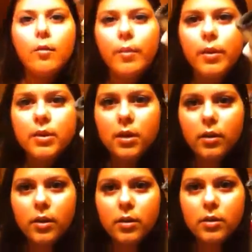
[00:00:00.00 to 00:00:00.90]
maybe you can see it
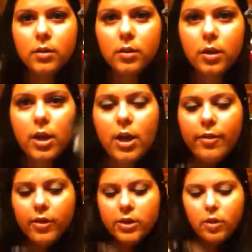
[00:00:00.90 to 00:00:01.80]
on this.
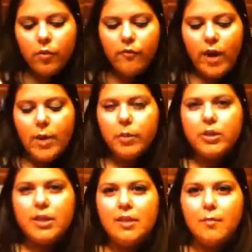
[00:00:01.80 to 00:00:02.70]
There's little
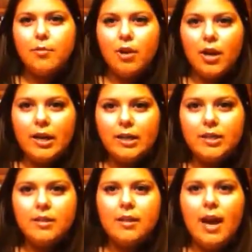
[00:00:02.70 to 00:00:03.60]
fibers in the
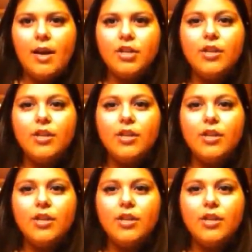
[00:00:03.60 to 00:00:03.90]
product that actually